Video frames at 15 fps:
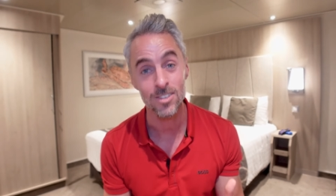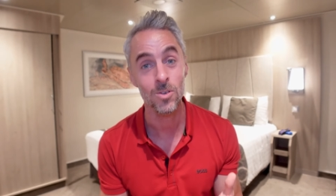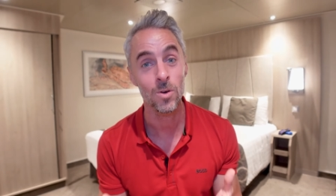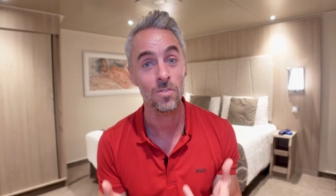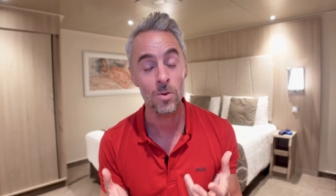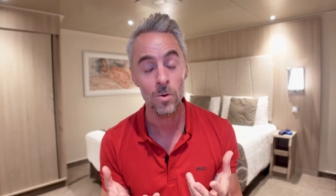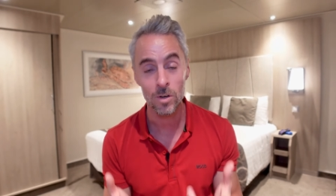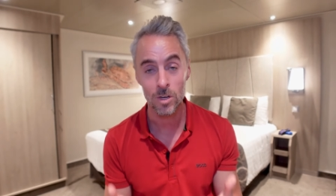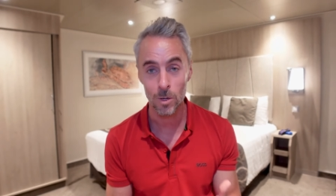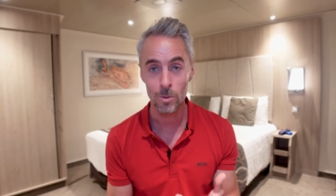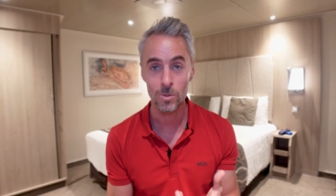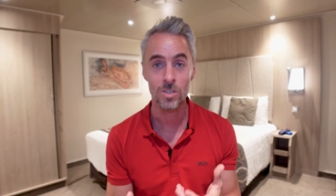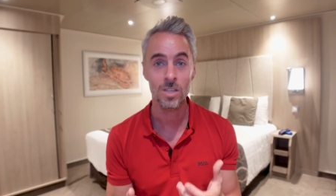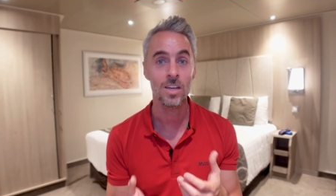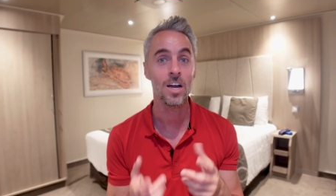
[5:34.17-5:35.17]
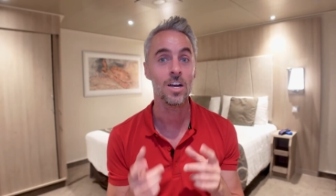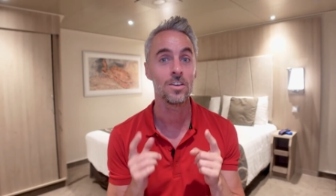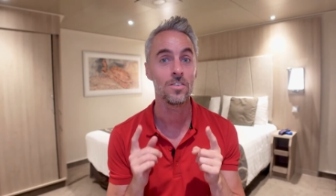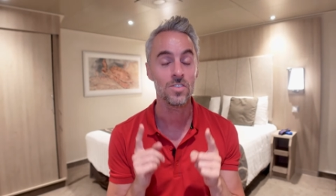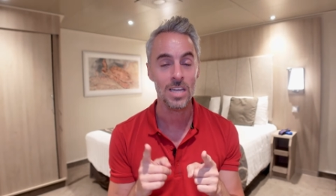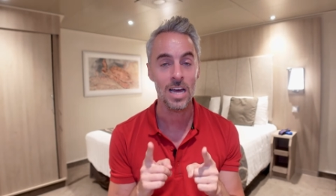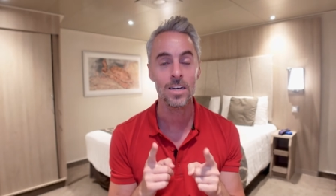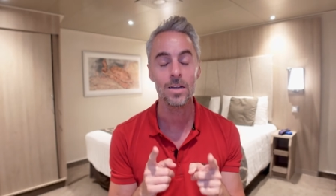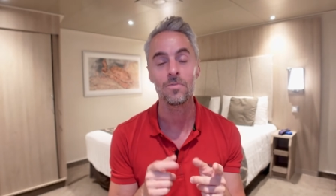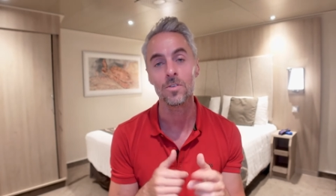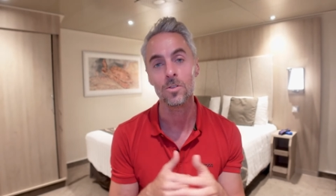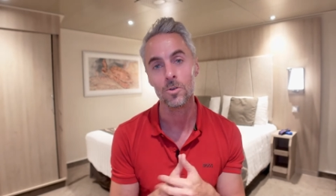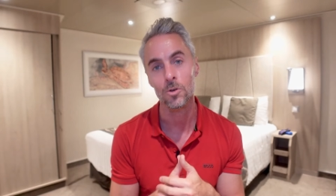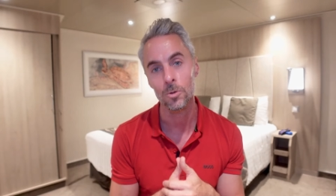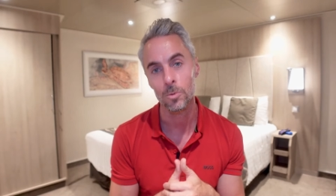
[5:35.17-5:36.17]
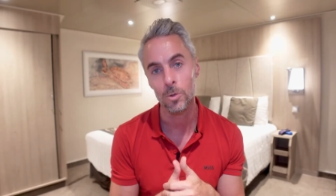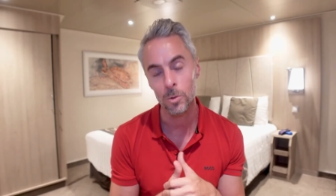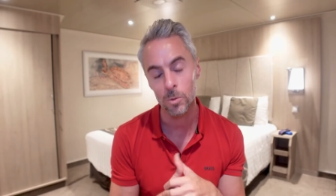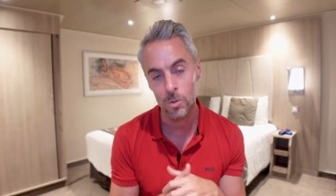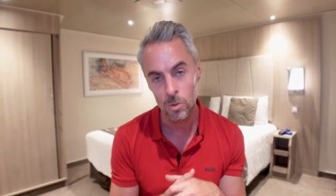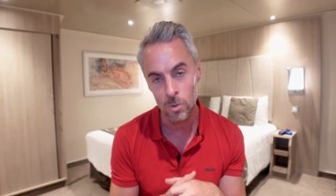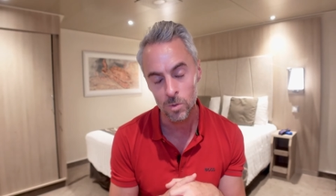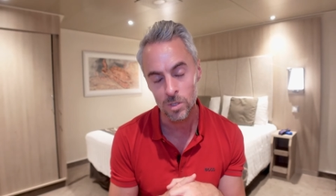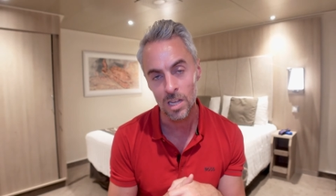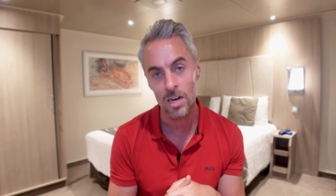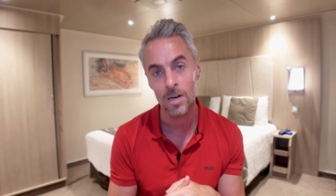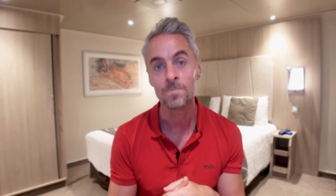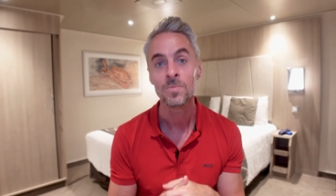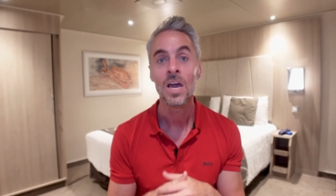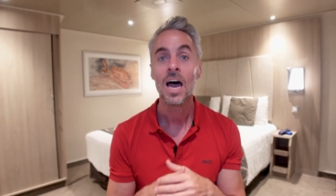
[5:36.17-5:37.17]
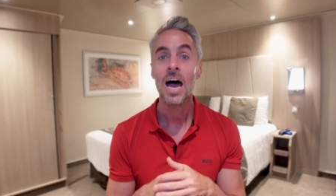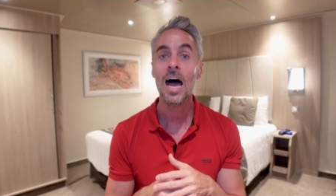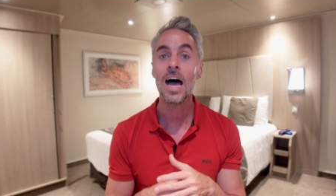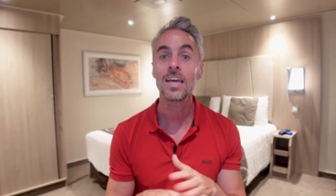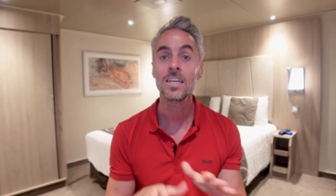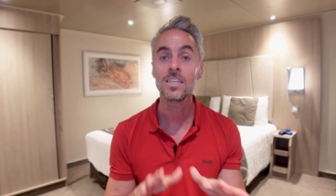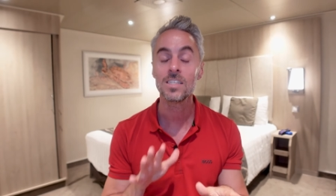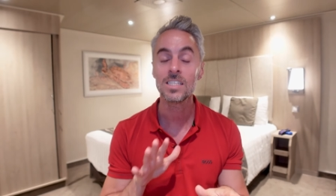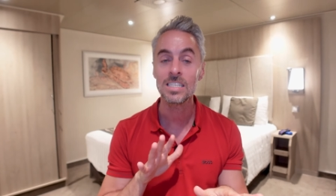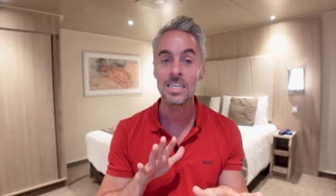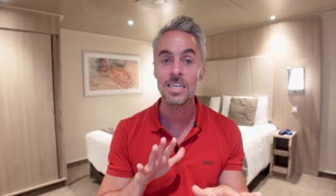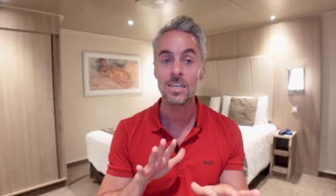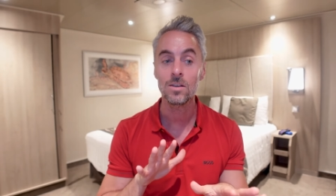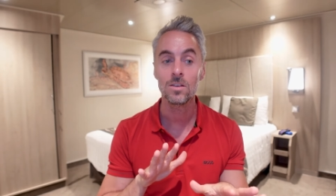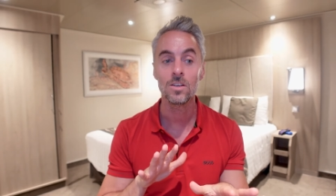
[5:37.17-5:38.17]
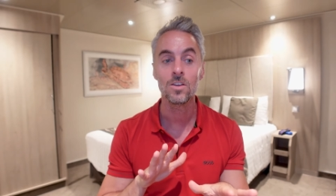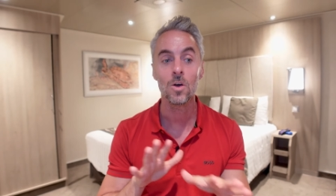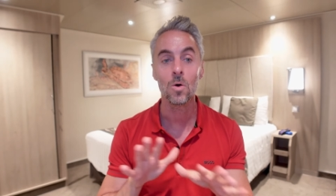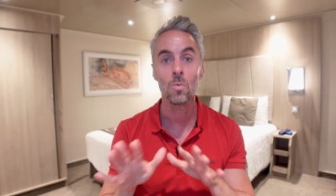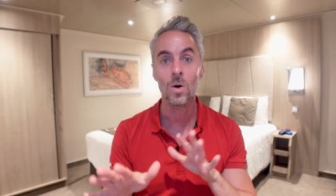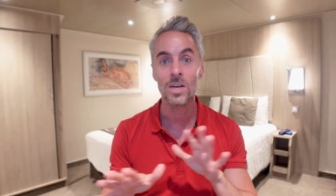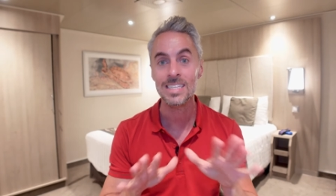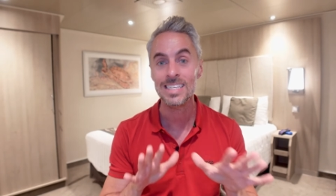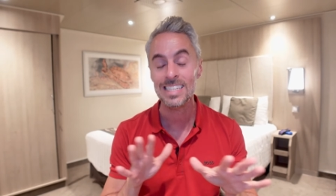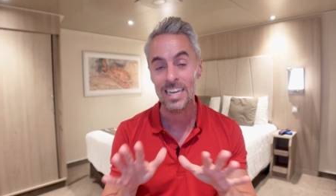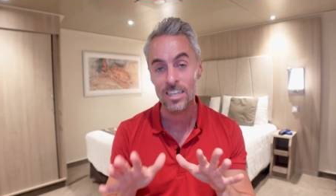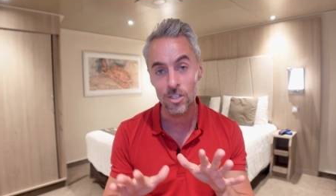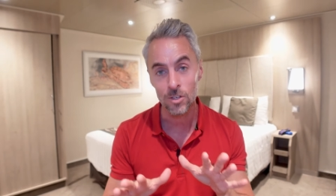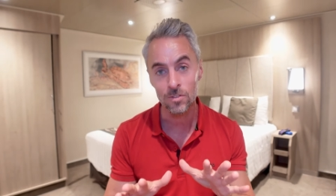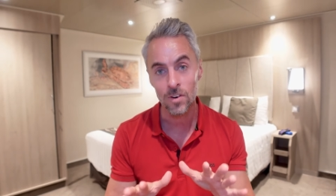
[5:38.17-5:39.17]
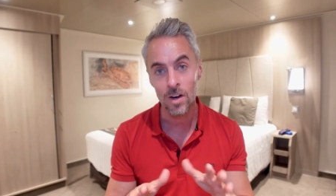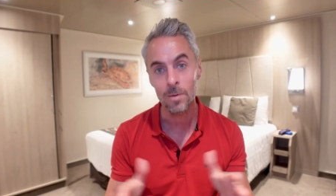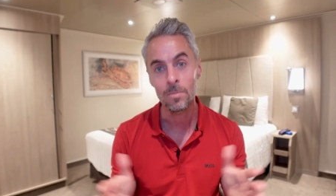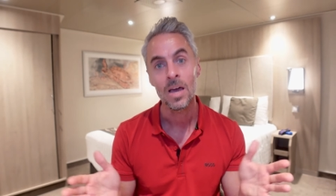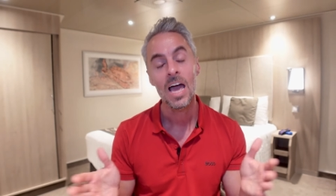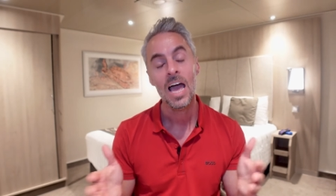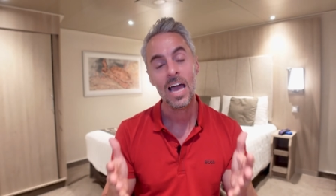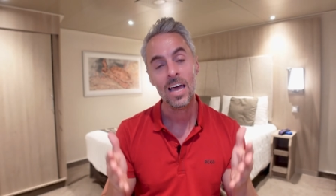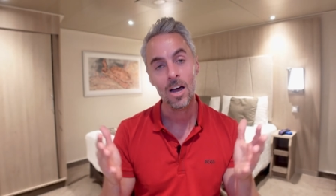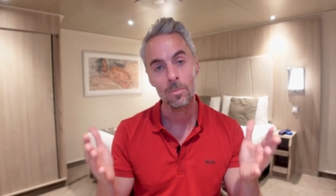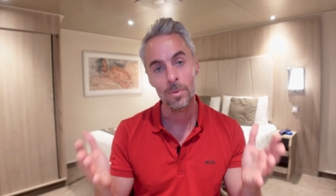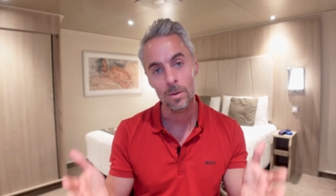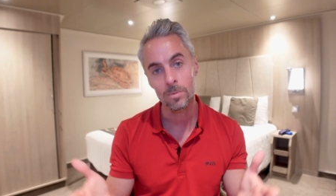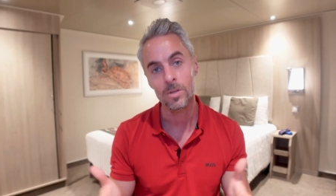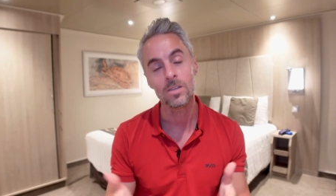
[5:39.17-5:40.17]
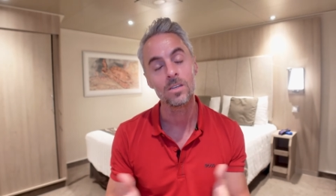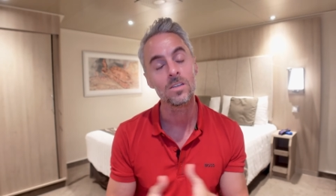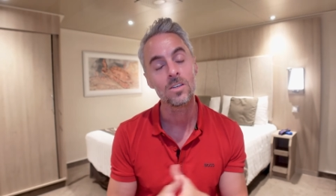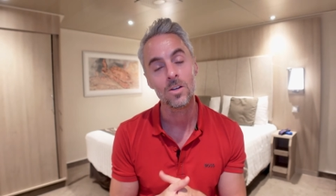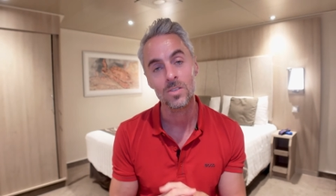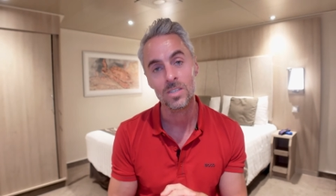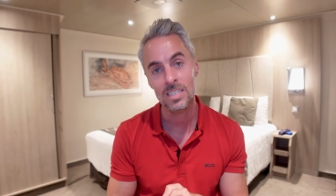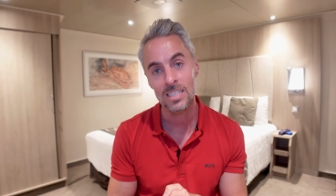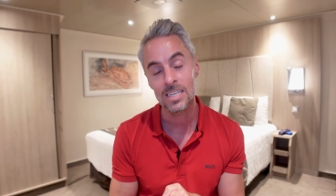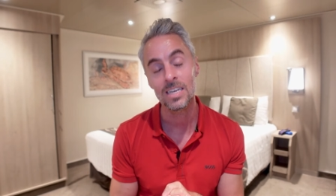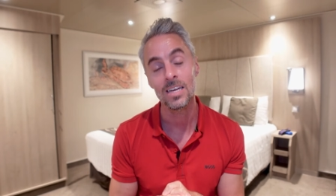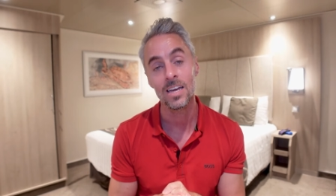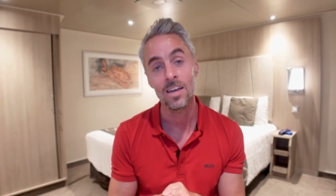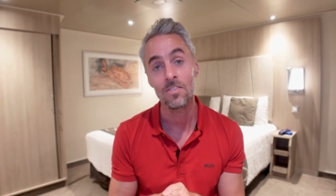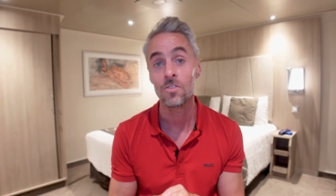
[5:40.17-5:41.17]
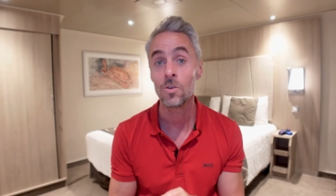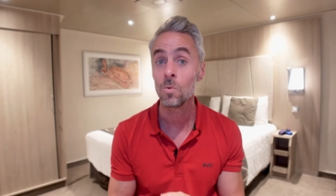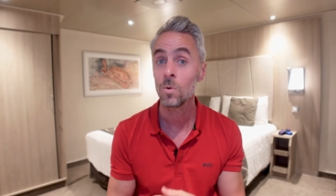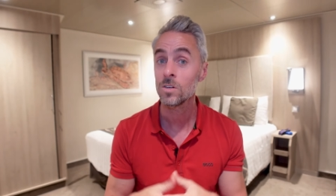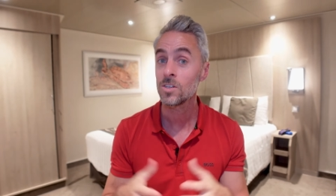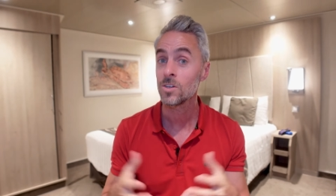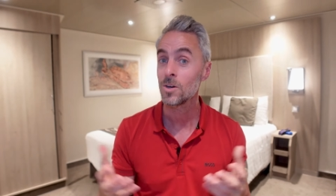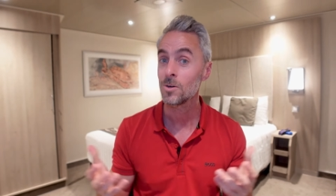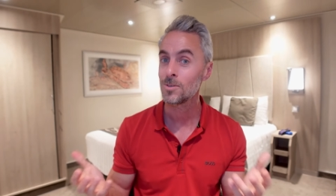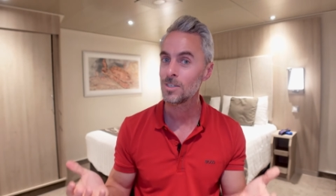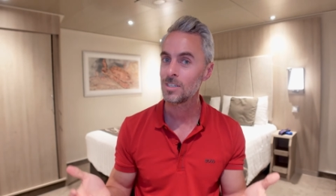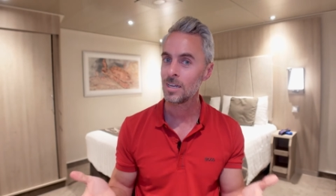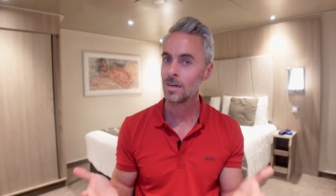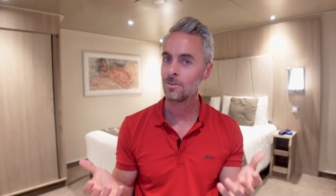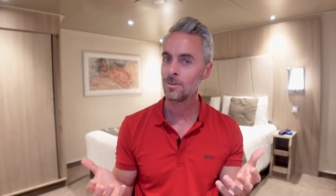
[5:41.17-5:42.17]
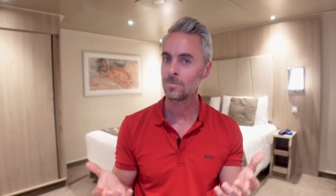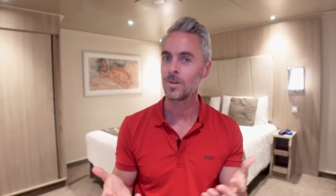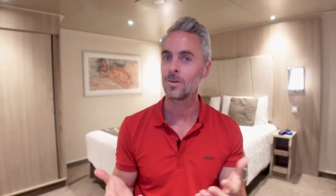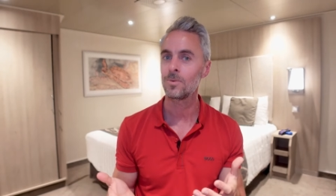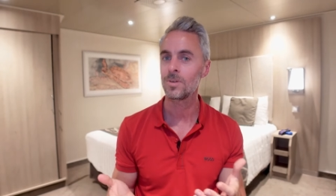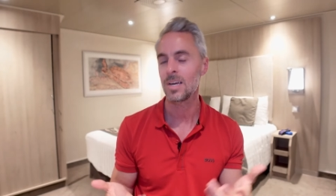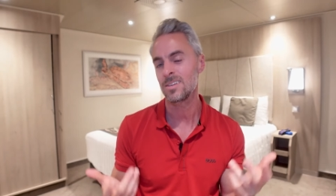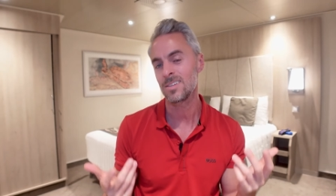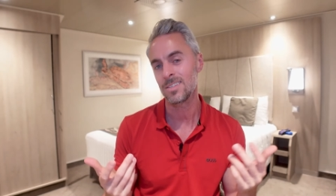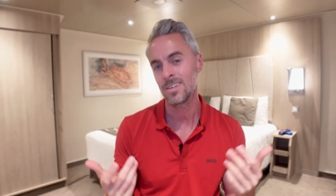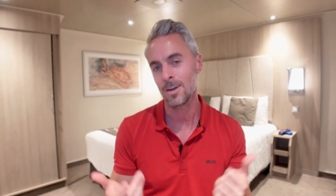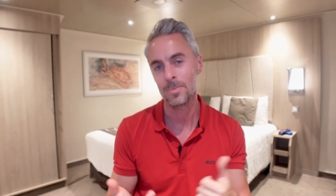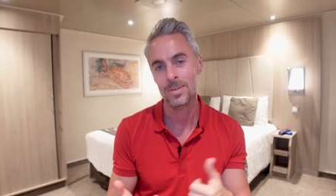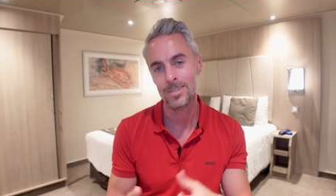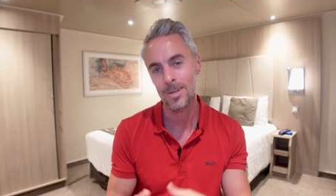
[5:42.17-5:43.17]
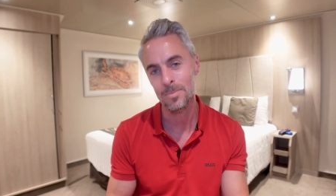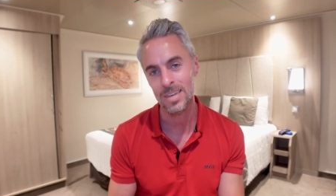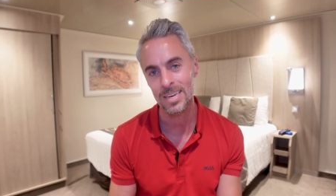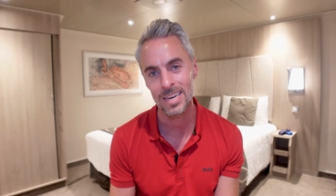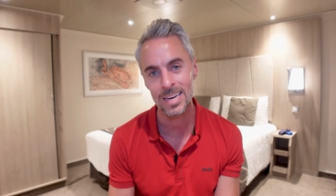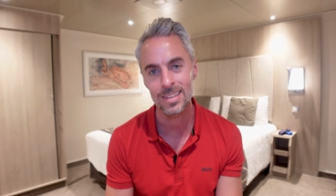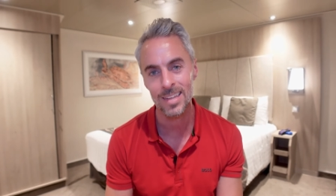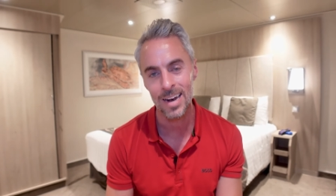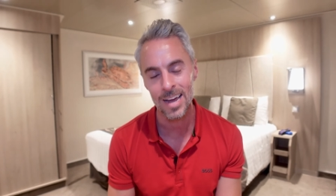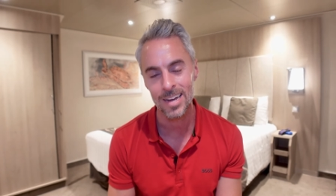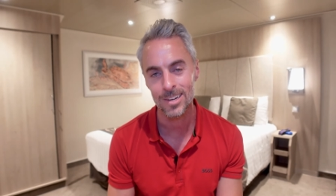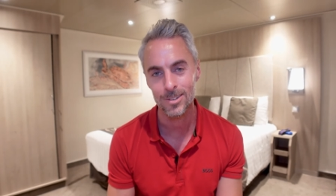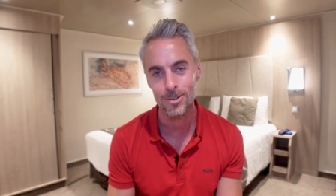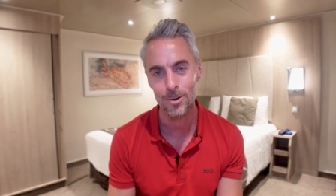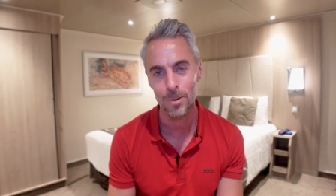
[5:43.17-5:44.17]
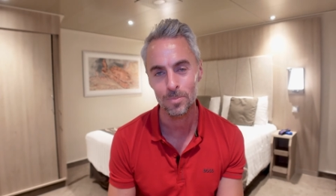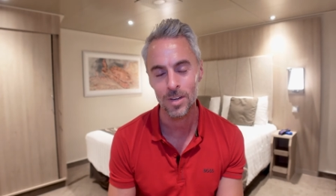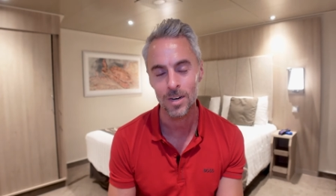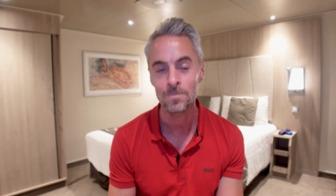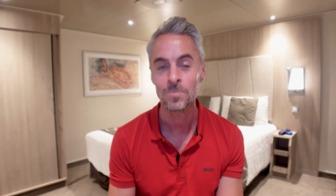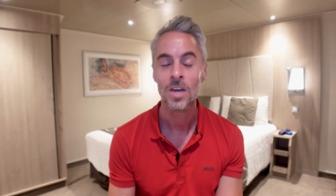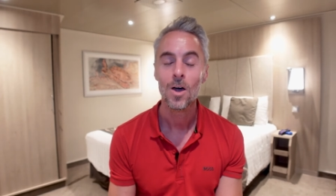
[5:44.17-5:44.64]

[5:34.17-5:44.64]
So if you were close to there and you signed up for the Group Cruise newsletter, I can see, you know, what state you're from, and I'll be able to, you know, see if you want to go to dinner with me one night. I just thought it'd be something neat that I can do up there